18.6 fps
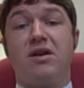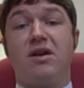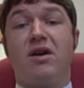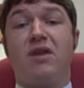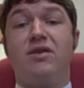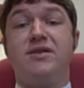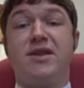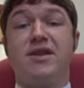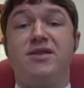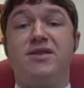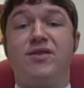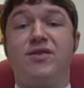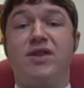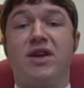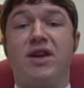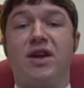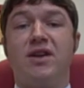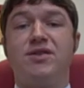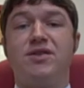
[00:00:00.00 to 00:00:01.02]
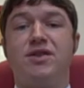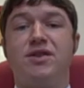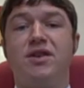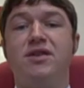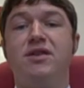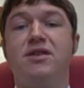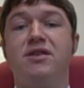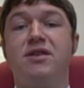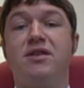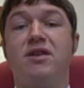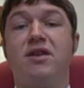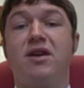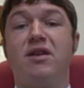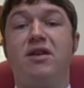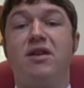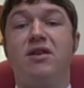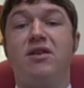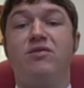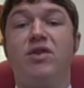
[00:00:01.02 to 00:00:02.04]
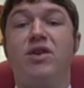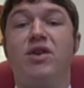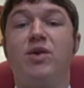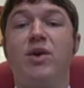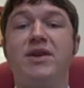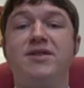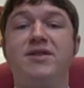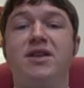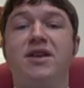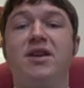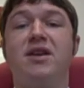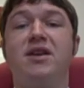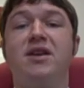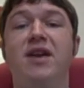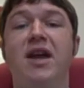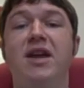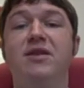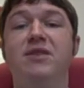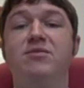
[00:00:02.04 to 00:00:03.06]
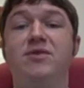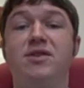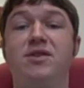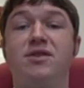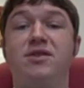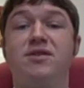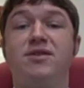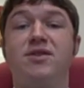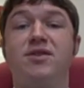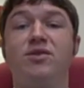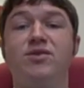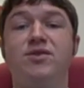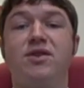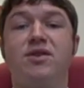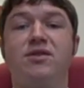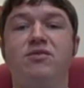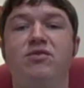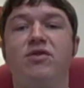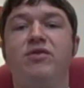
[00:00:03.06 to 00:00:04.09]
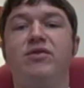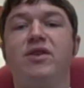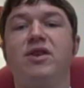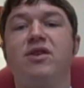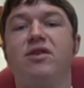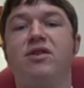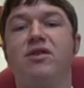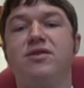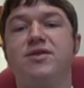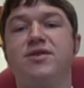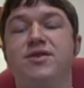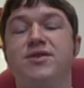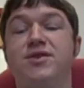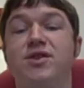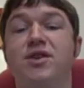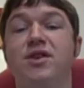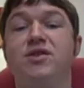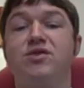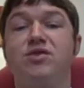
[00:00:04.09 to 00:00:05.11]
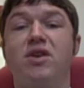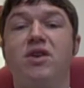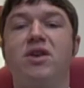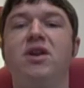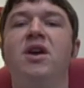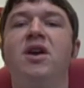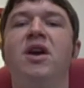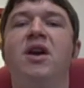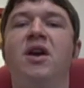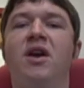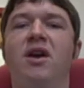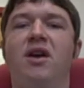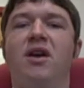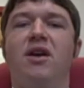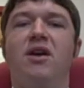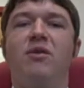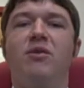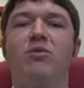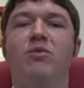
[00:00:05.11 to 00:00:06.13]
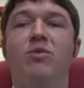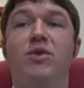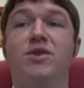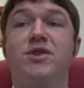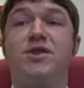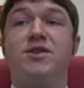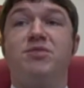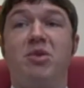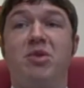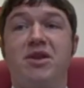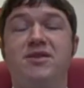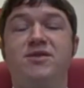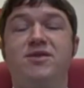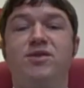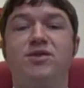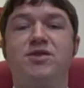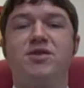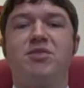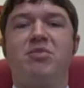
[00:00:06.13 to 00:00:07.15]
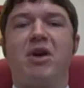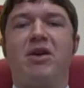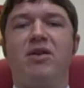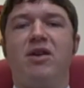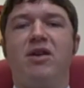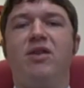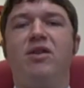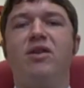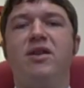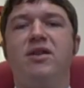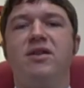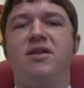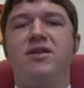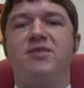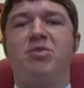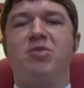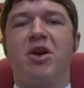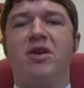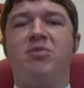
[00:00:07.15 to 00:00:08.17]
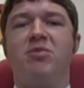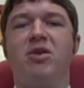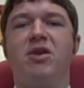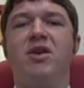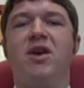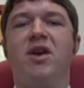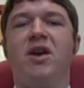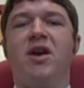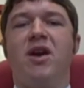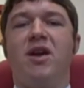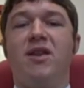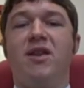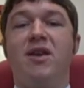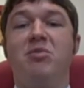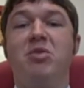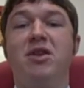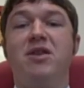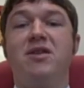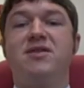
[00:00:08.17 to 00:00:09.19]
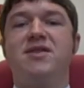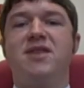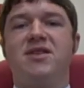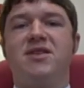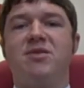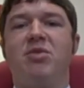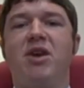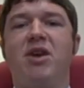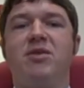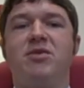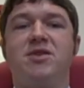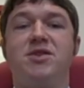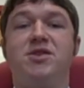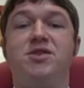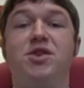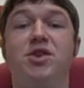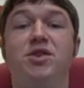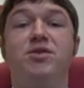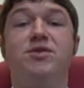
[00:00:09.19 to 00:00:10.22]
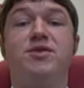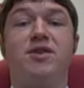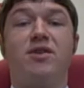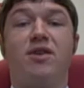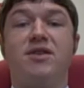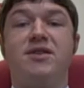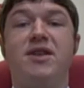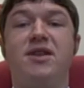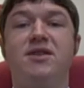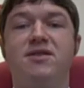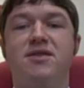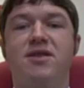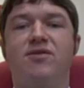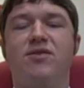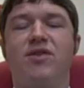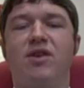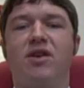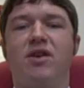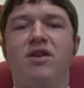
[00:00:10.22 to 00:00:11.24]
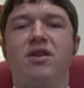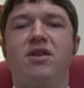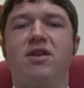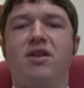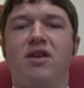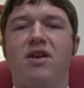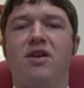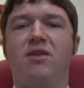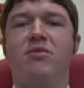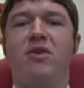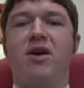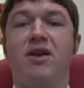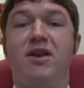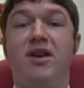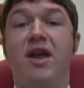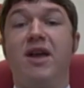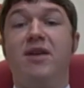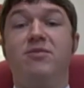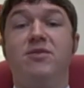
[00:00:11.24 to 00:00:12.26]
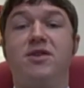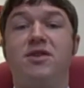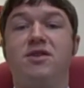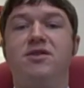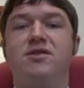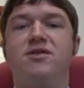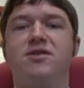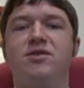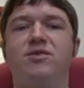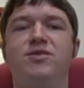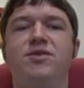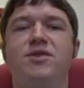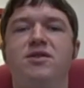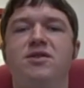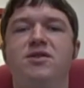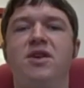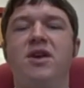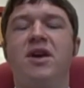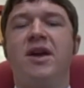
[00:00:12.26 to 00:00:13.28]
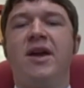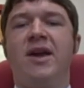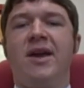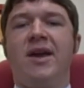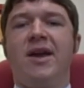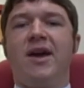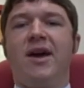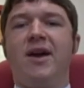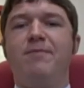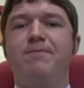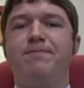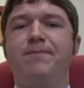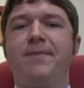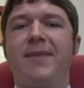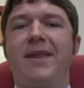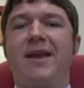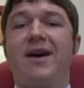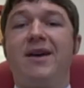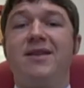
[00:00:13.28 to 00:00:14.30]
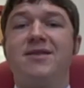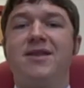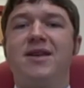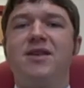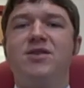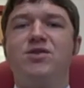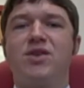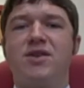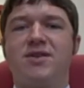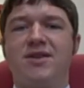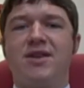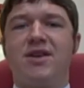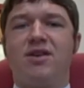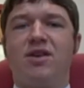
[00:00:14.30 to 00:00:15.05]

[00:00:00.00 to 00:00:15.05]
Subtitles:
identification and requesting a named consultant with regard to surgery, which has been talked about a lot in this paper, and the ability to be able to choose and identify a named consultant. That's an interesting